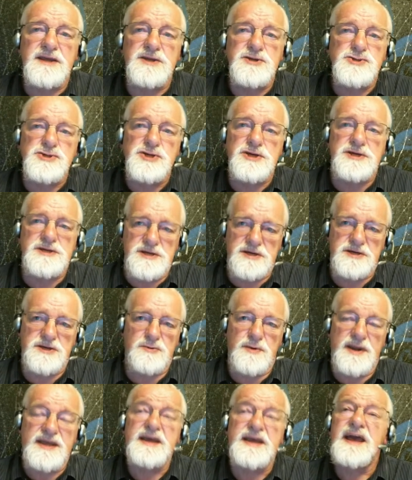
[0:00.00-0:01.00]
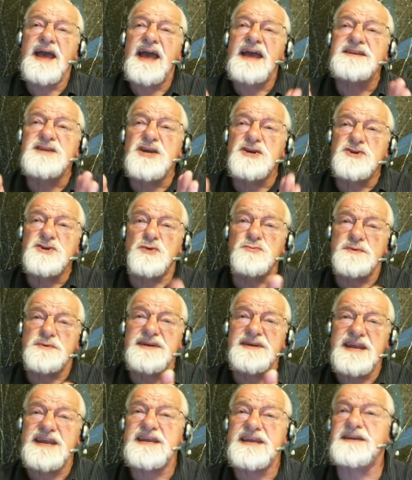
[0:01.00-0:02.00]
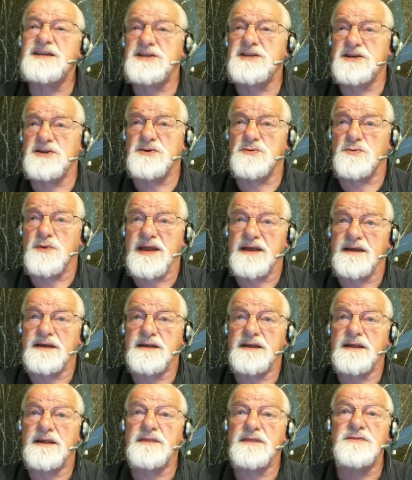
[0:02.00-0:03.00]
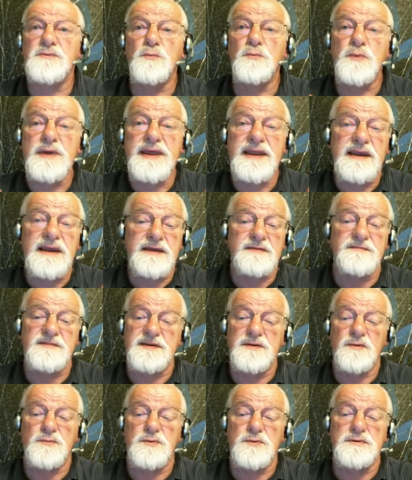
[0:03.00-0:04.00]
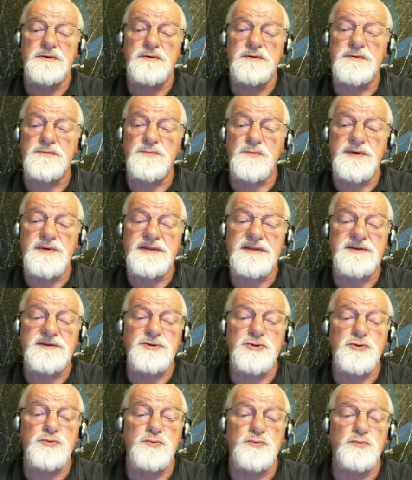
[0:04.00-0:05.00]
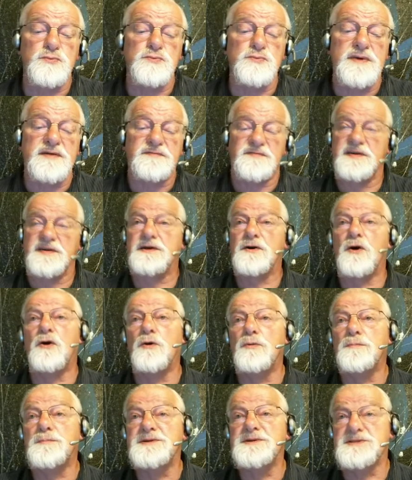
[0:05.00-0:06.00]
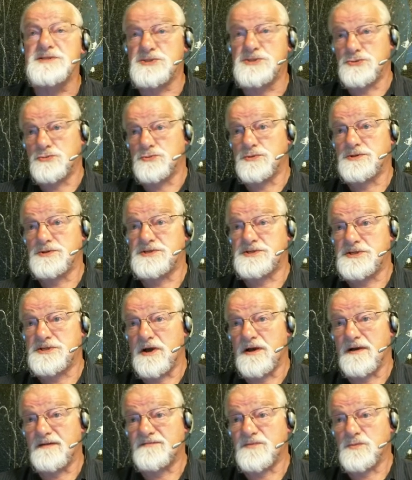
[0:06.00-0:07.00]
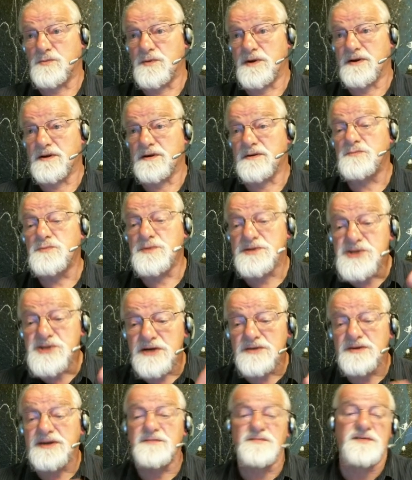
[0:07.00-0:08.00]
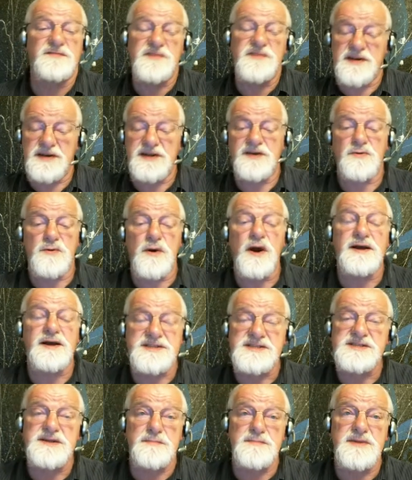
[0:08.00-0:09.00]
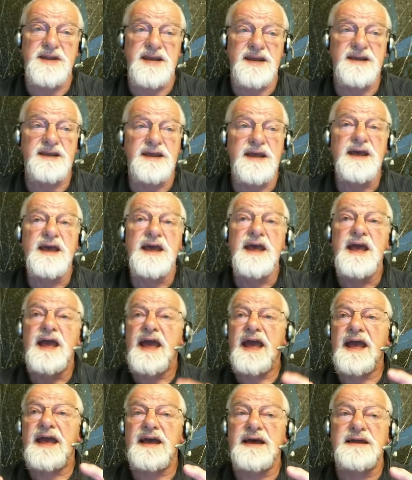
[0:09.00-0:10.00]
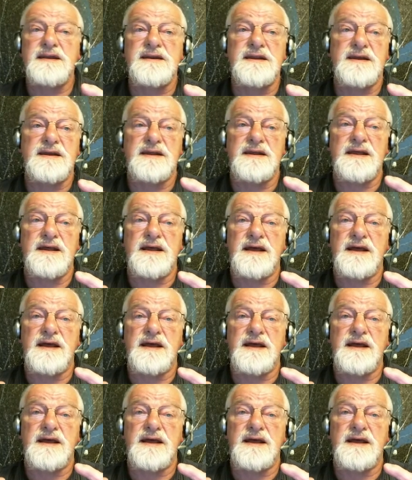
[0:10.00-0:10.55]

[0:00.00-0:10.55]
you shouldn't do it, and you don't need to do it. We live in a world with terrific open source software, which I'll give a video on someday, and